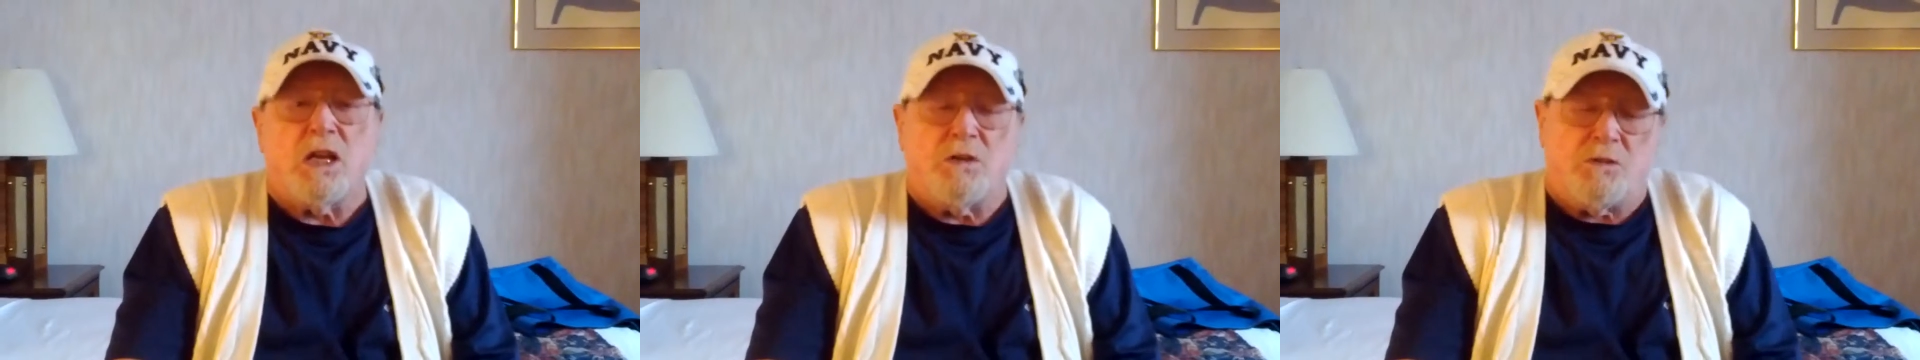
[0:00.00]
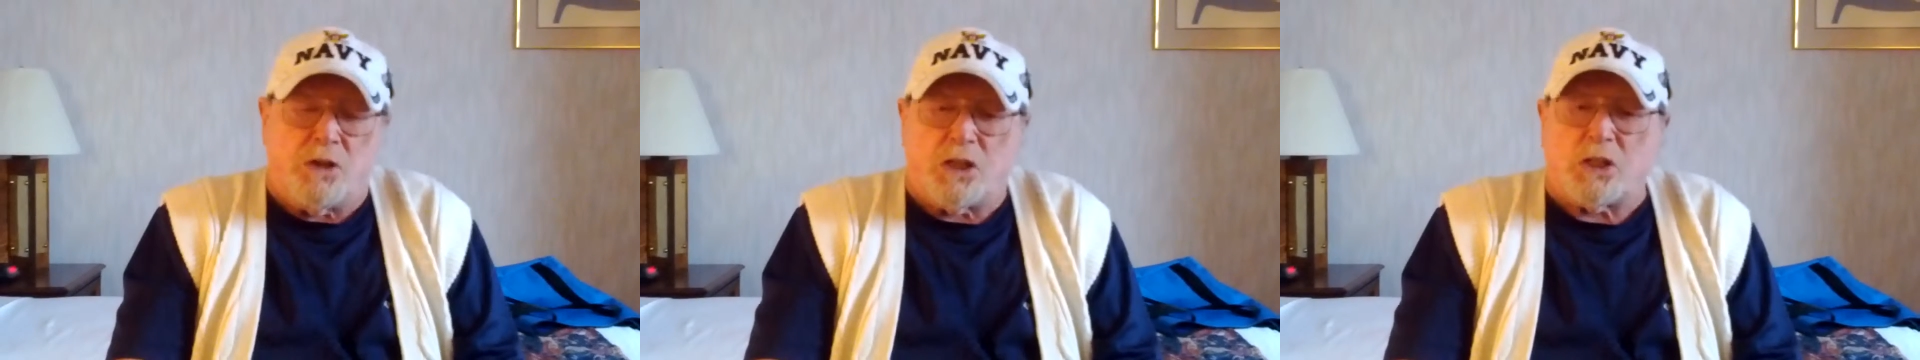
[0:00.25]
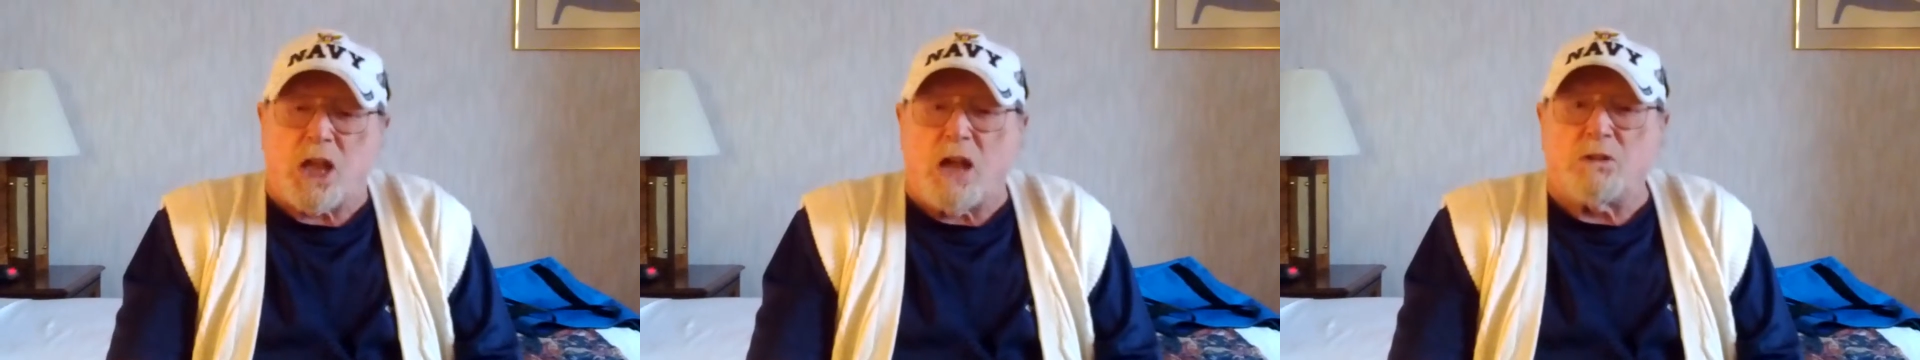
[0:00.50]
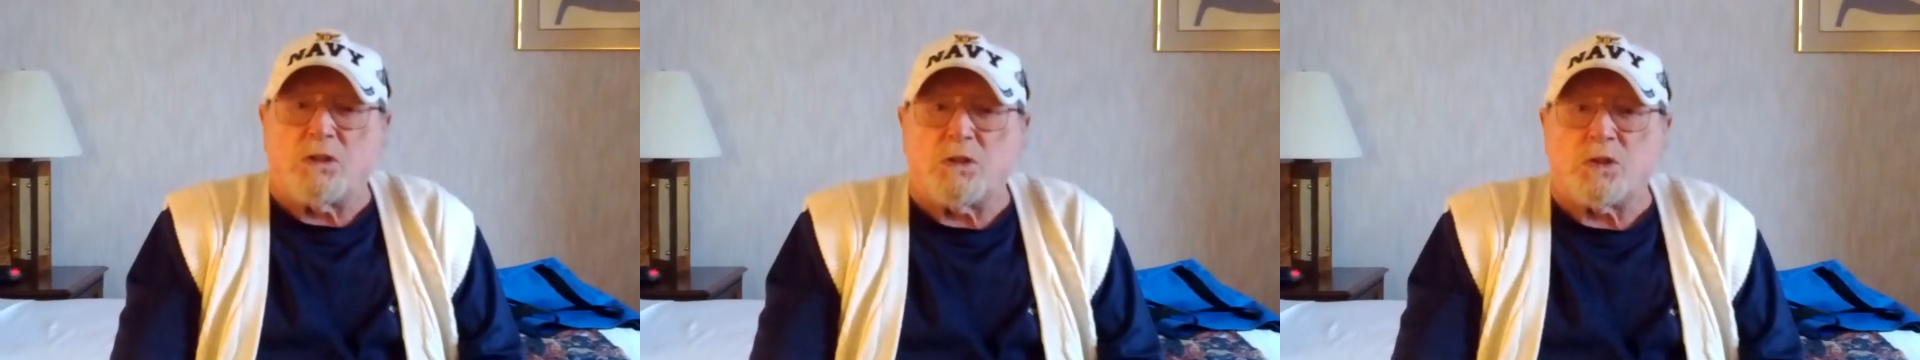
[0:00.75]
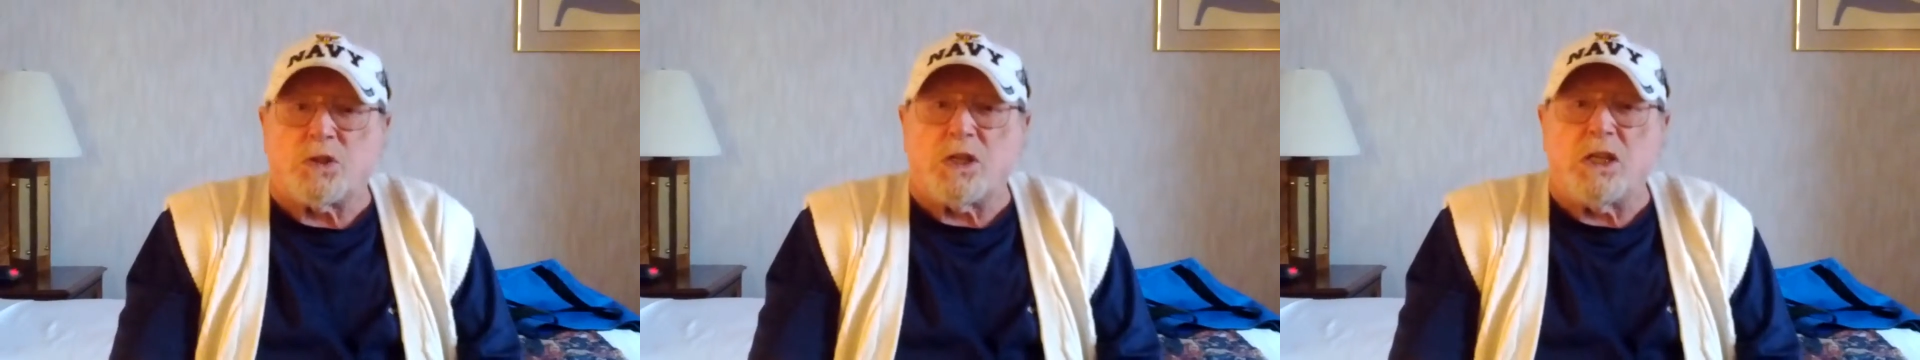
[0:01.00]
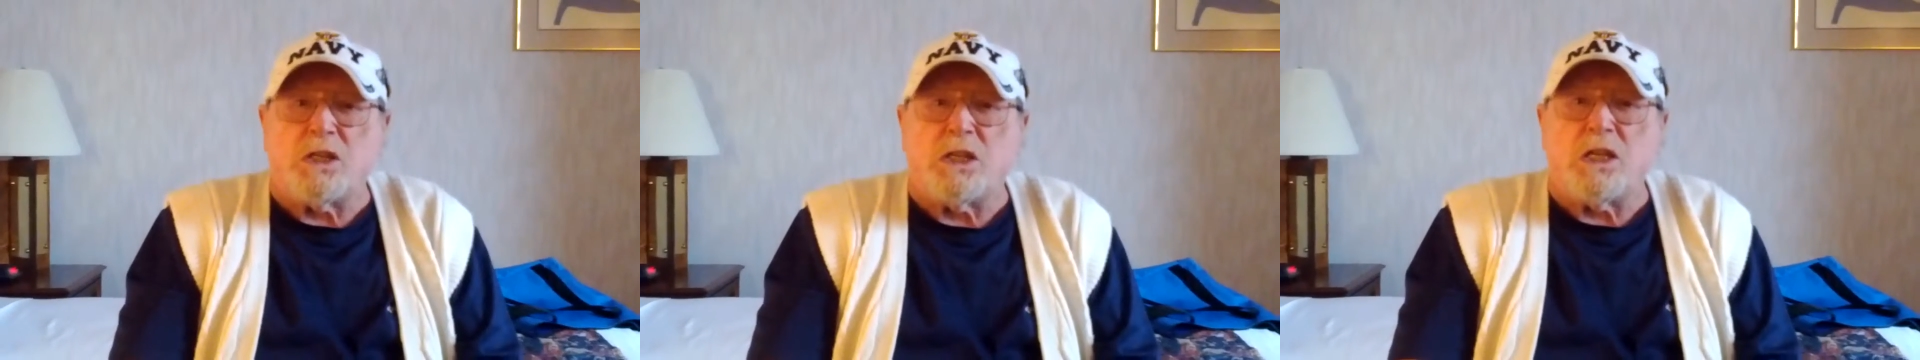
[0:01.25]
for the town to
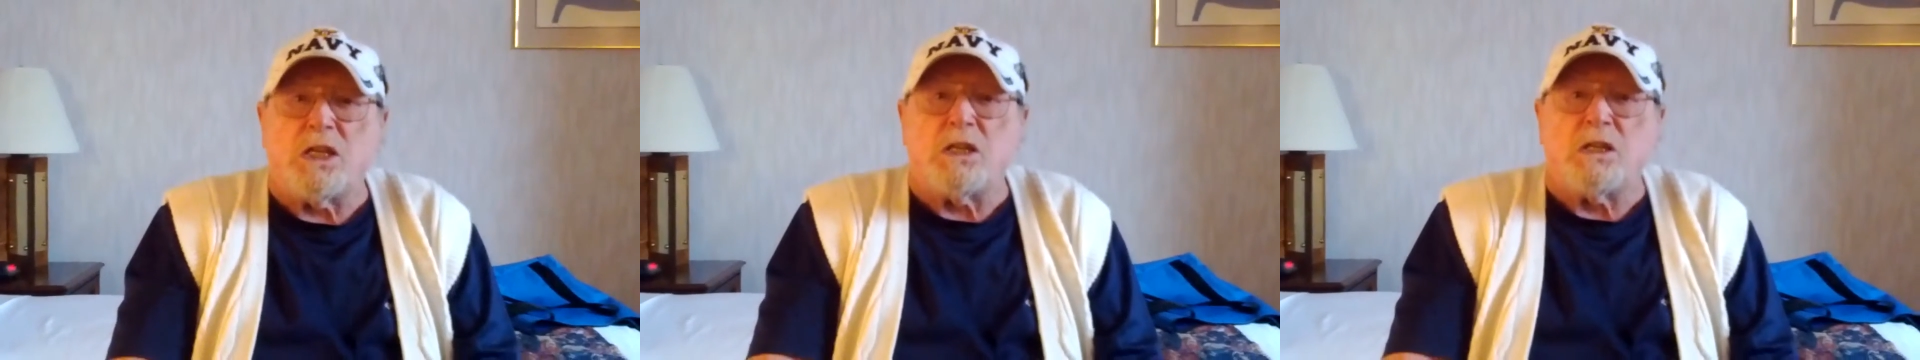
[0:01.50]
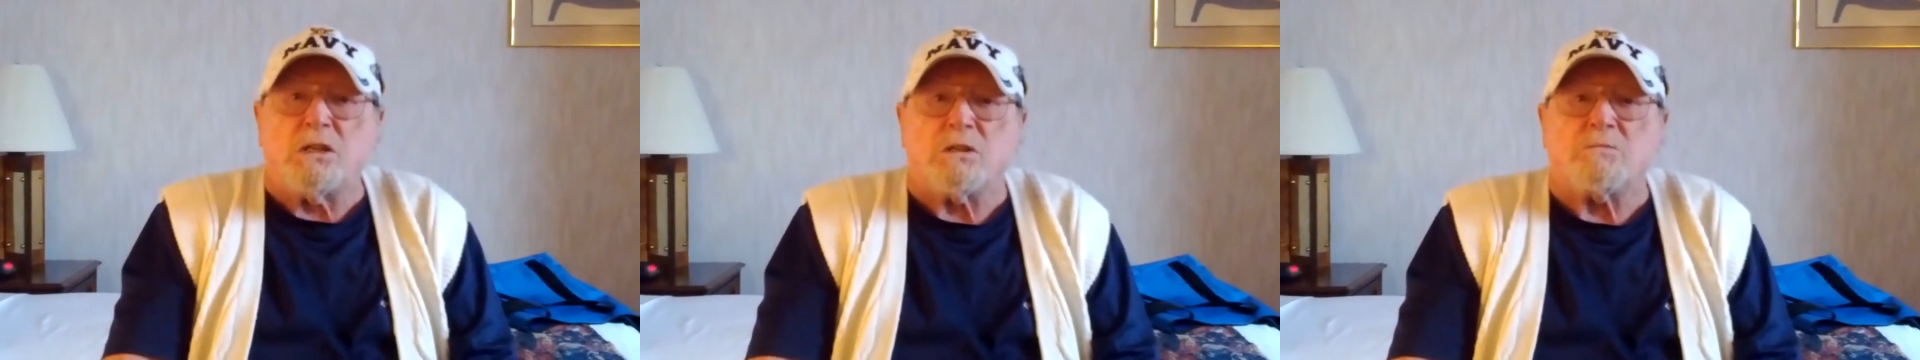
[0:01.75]
see and hear